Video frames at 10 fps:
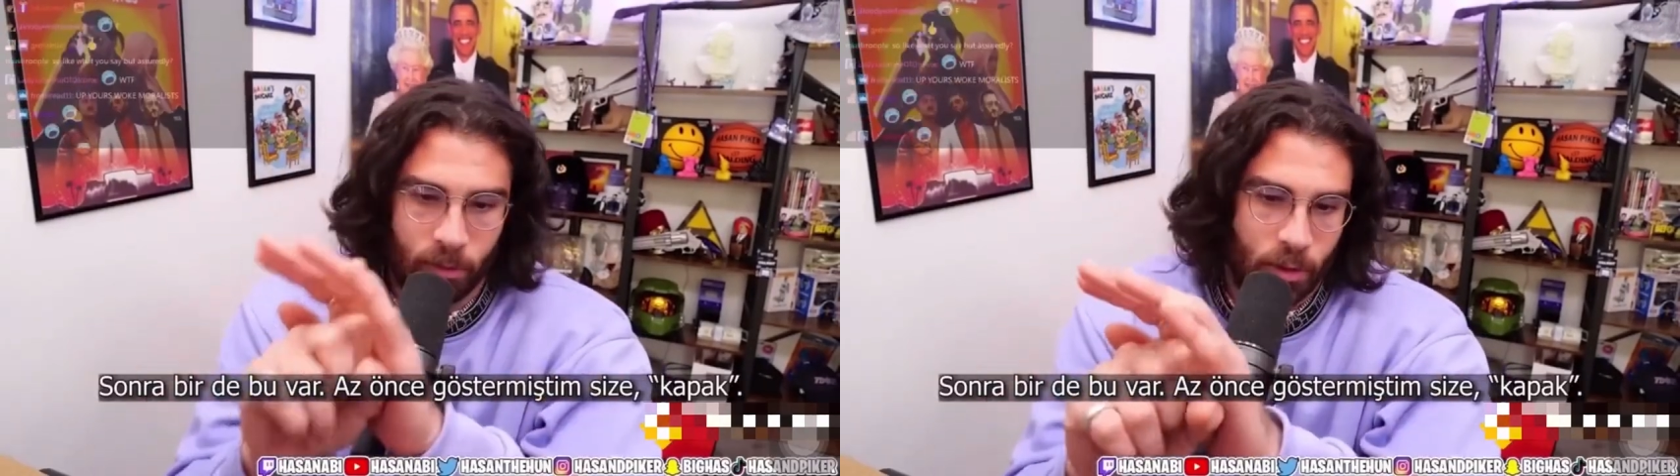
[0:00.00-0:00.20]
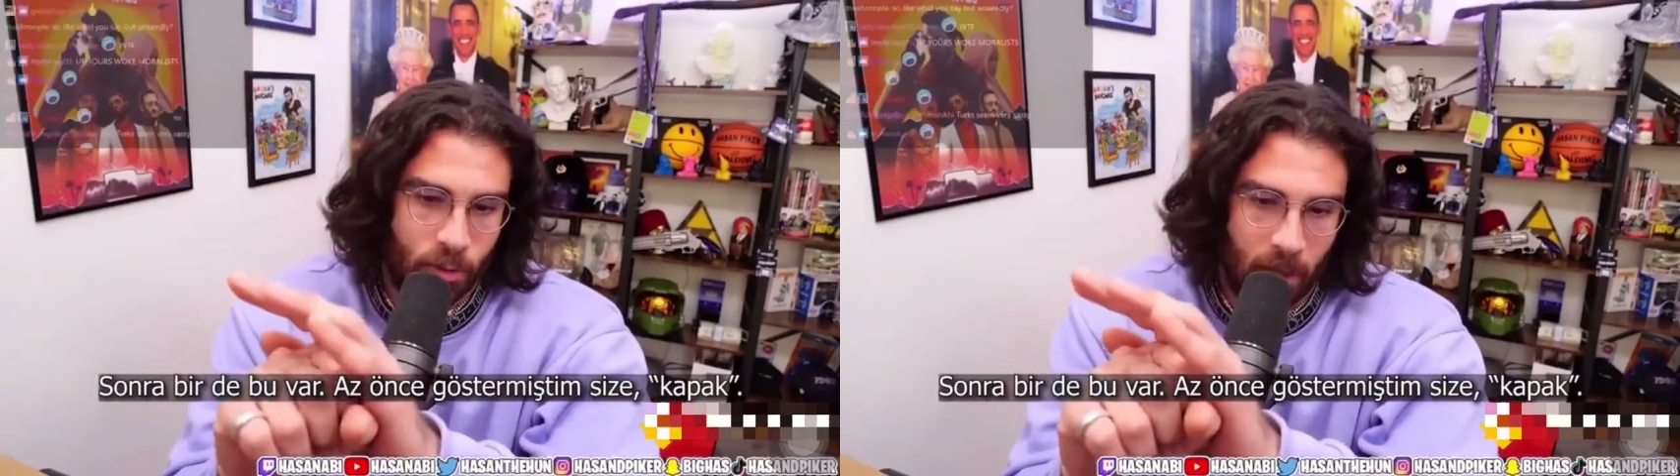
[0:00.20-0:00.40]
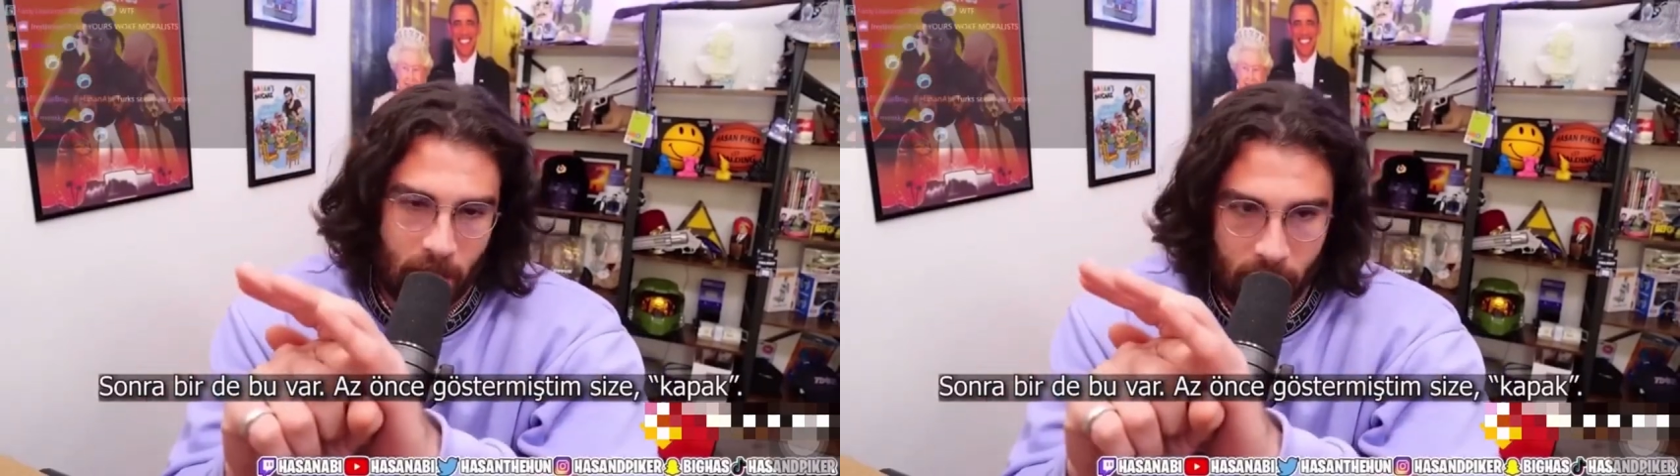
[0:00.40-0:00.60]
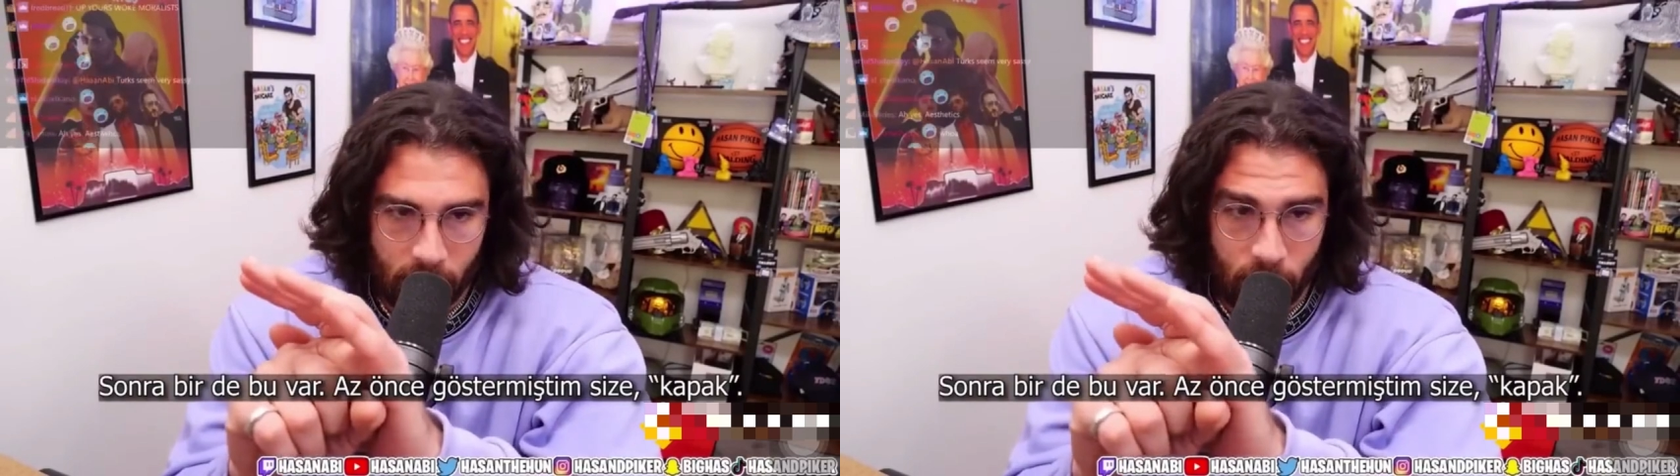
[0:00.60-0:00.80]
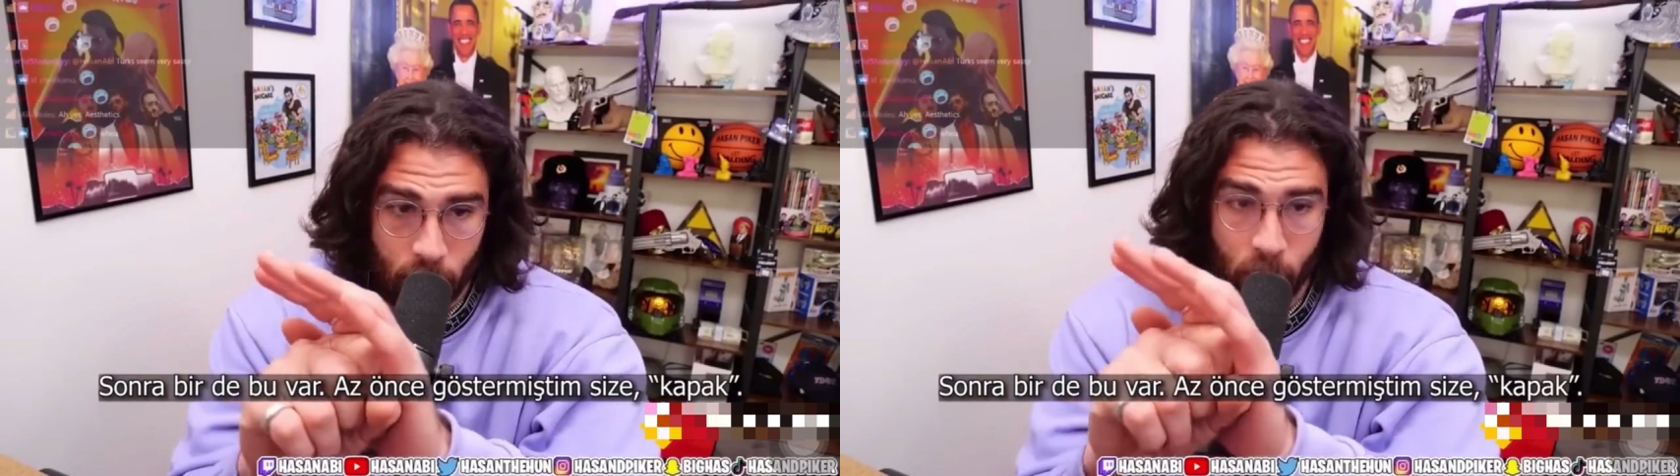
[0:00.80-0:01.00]
which is what I
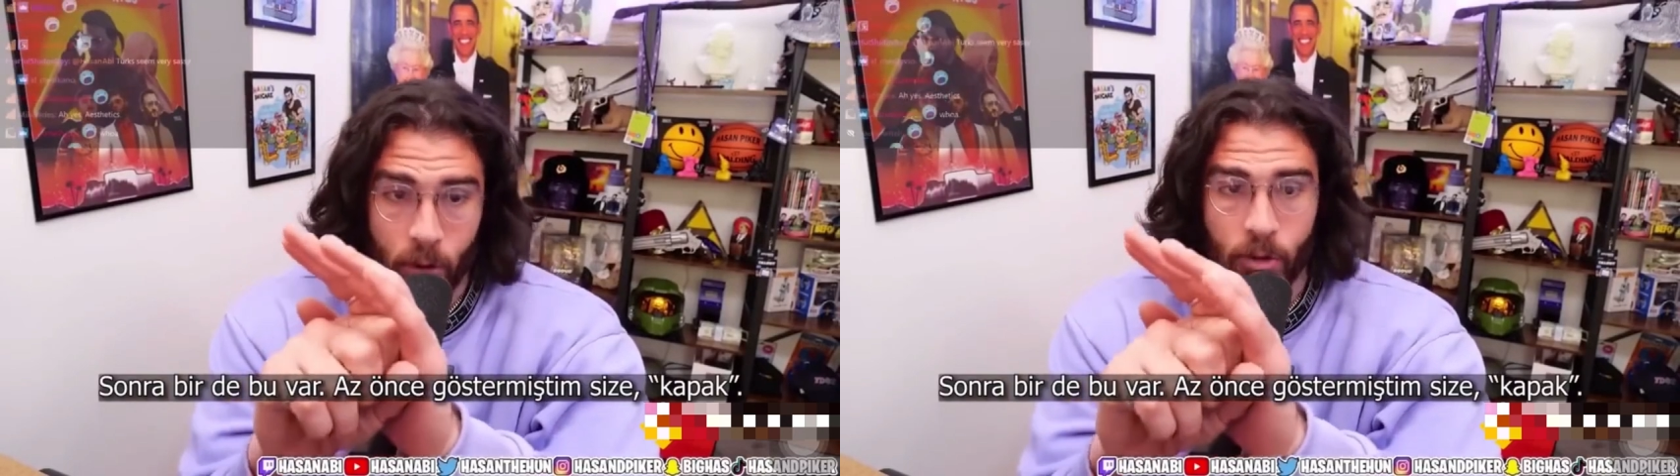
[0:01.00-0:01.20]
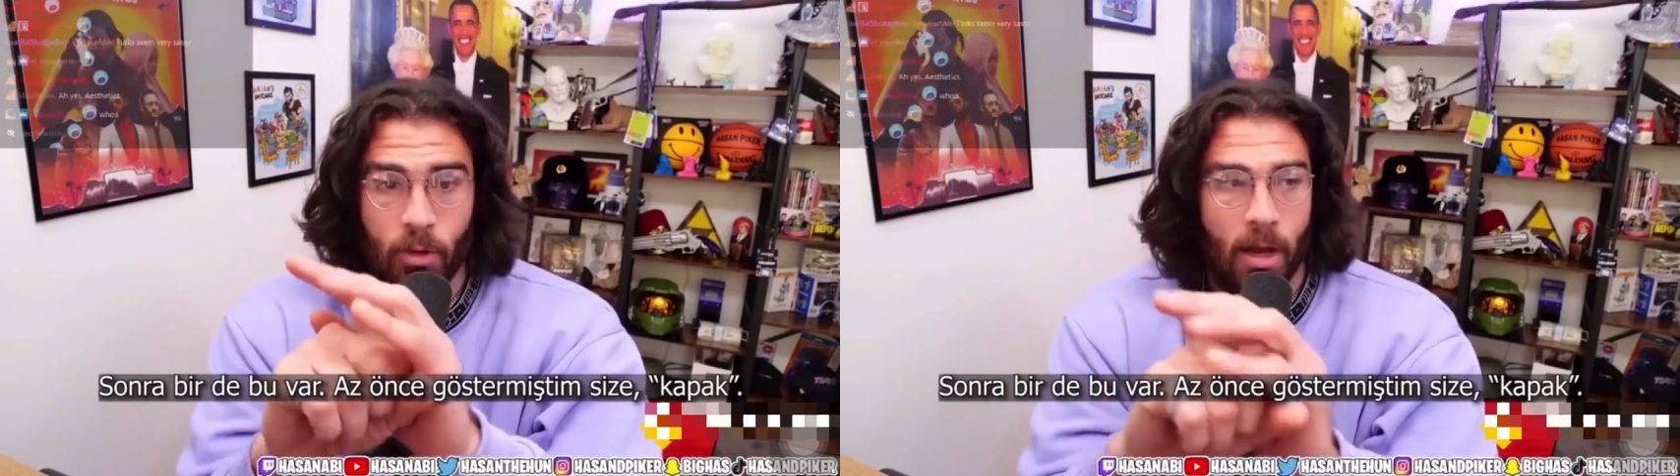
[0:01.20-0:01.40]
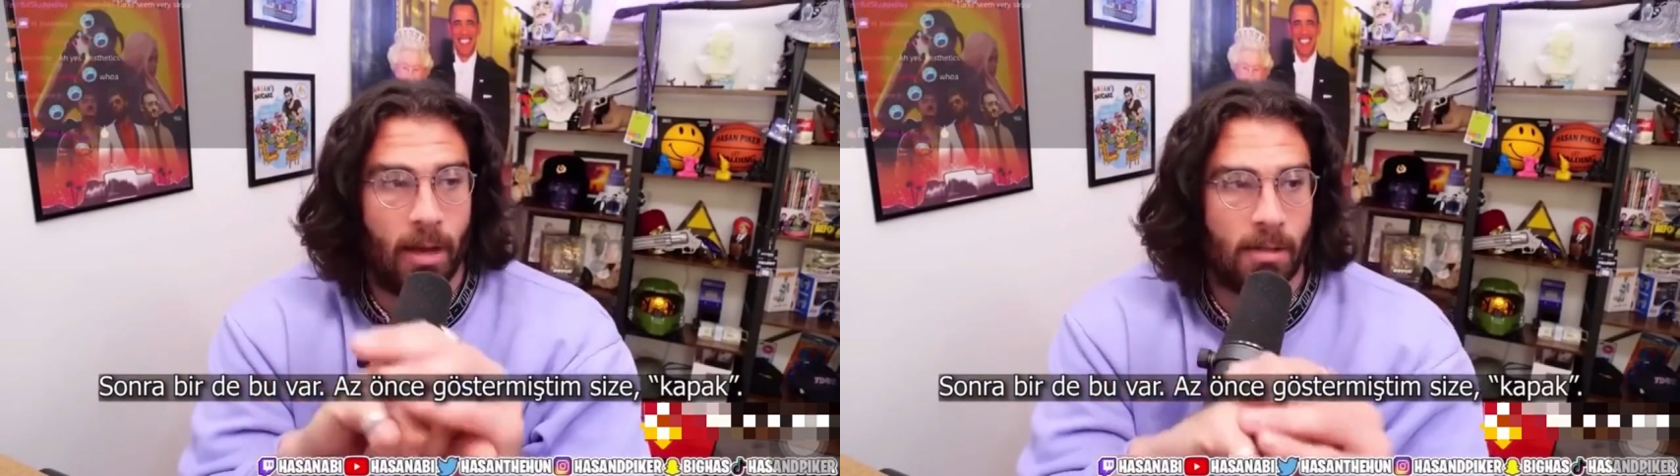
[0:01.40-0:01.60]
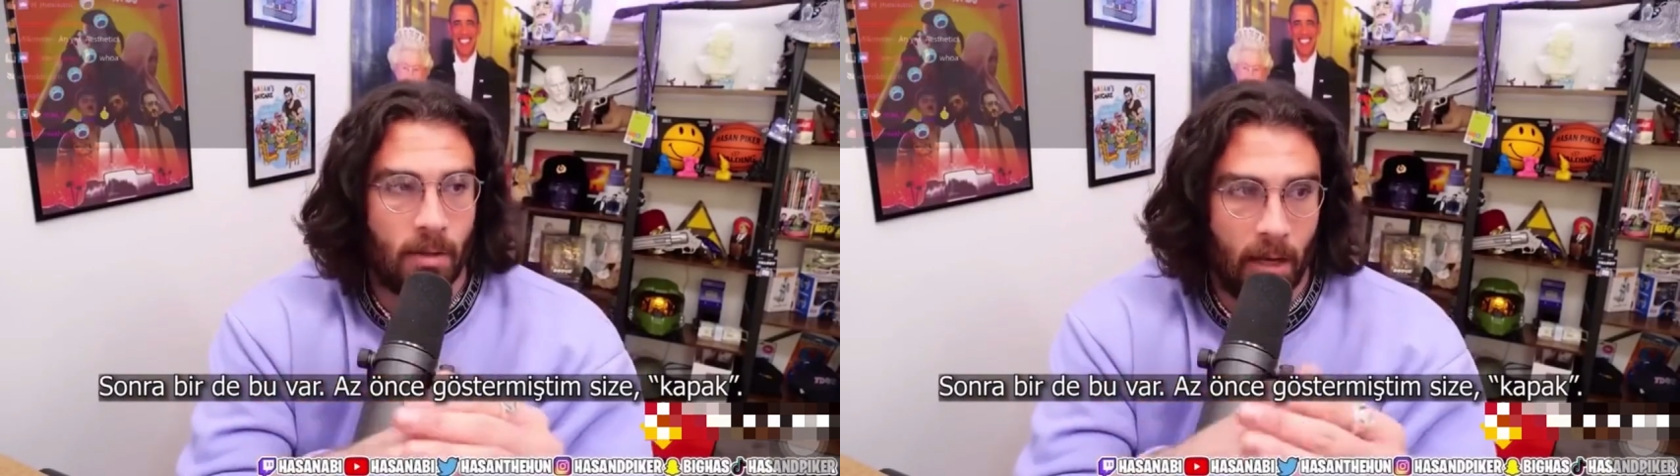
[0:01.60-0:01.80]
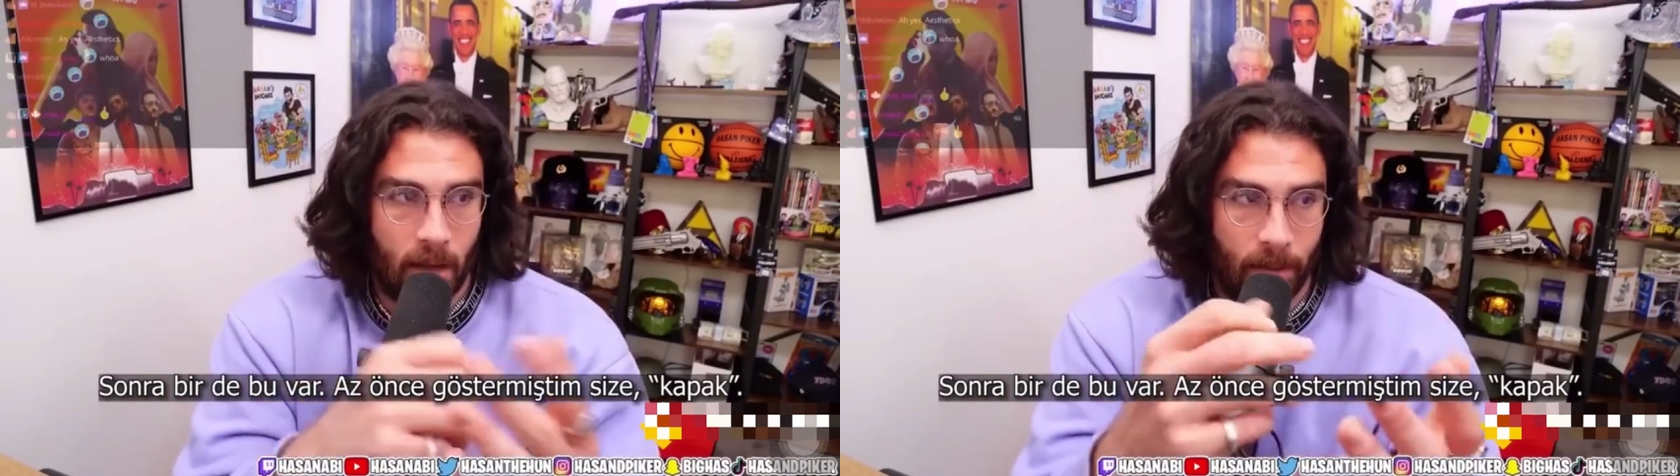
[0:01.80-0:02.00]
just showed you guys,
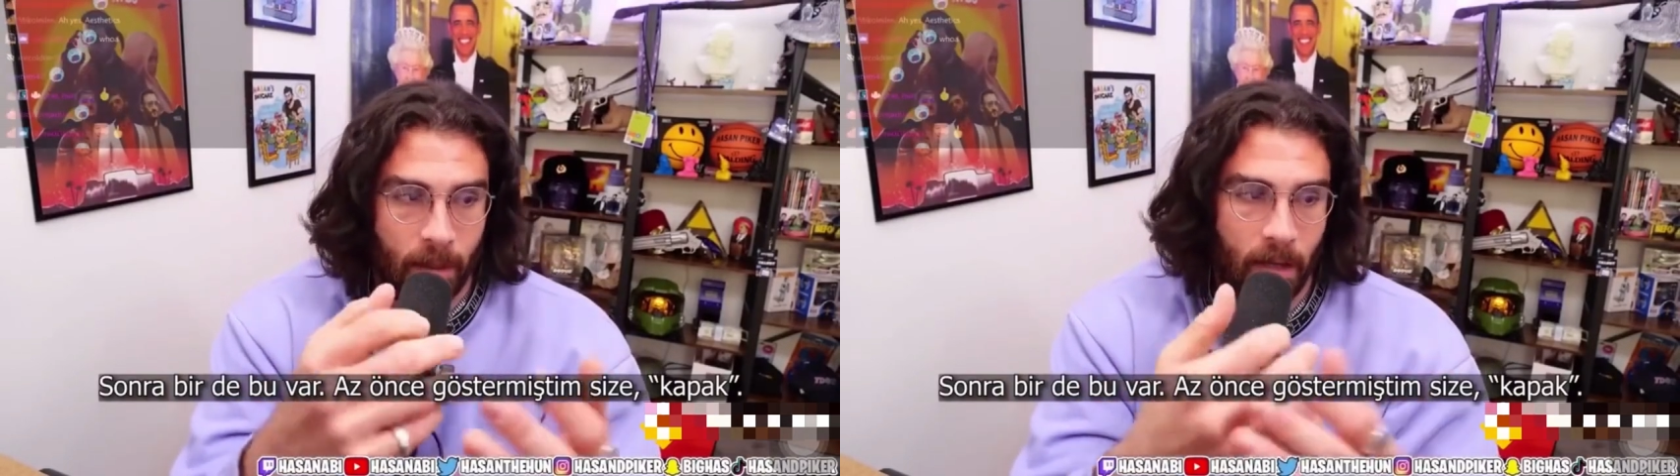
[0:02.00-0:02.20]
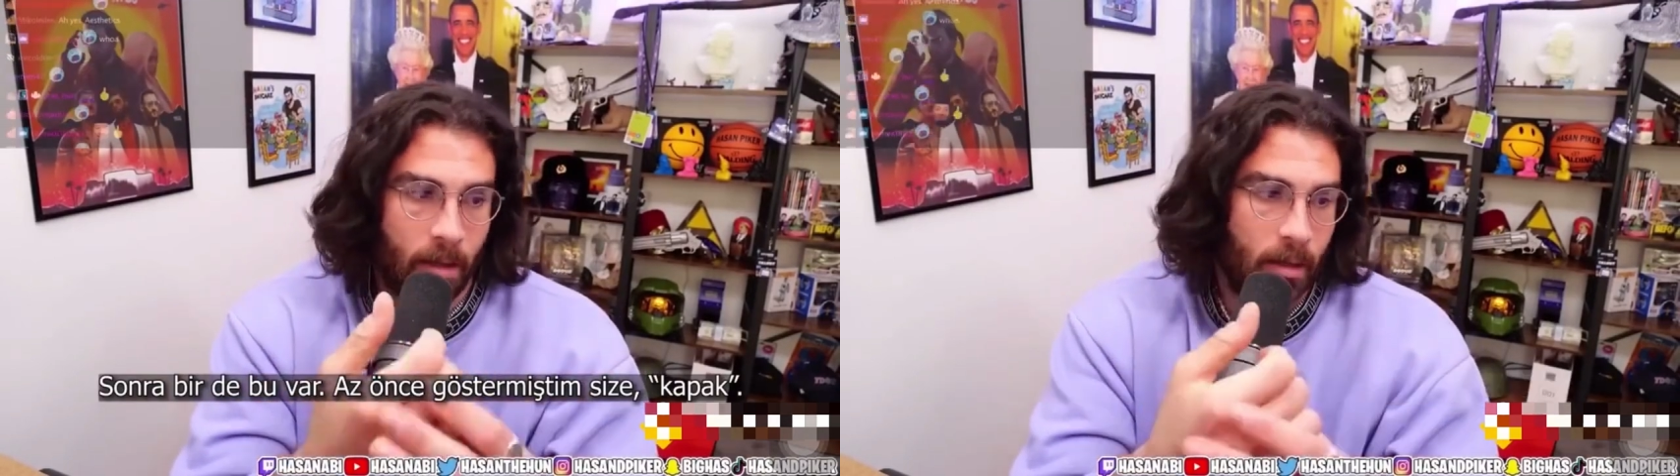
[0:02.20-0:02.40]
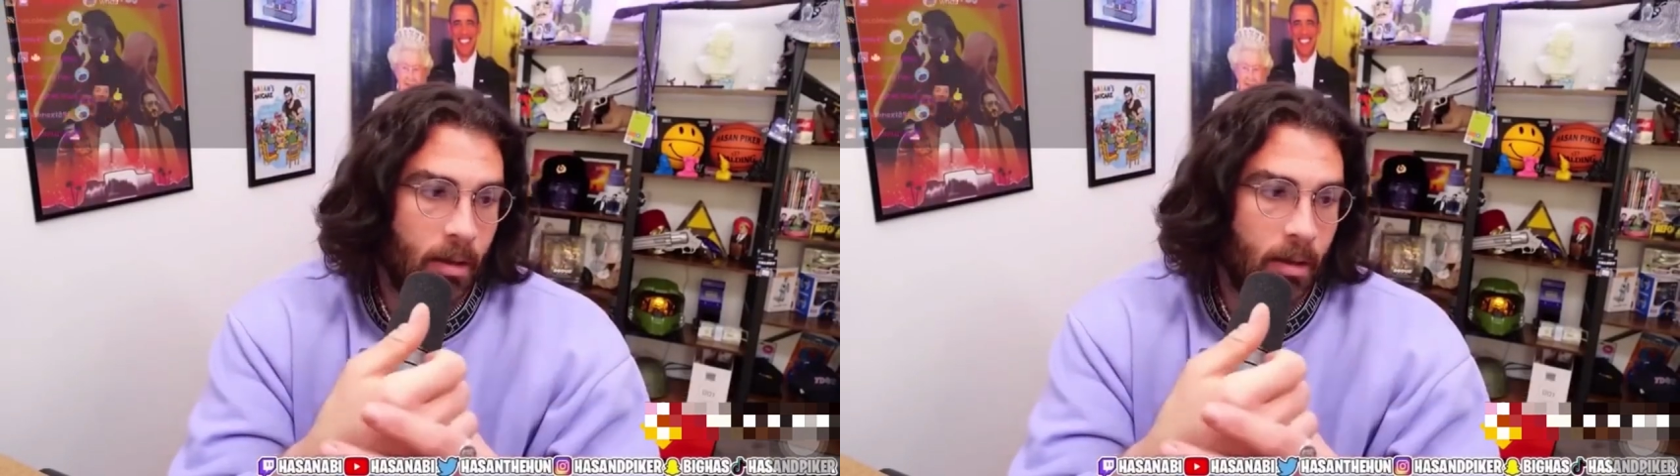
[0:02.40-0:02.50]
right? Kapak.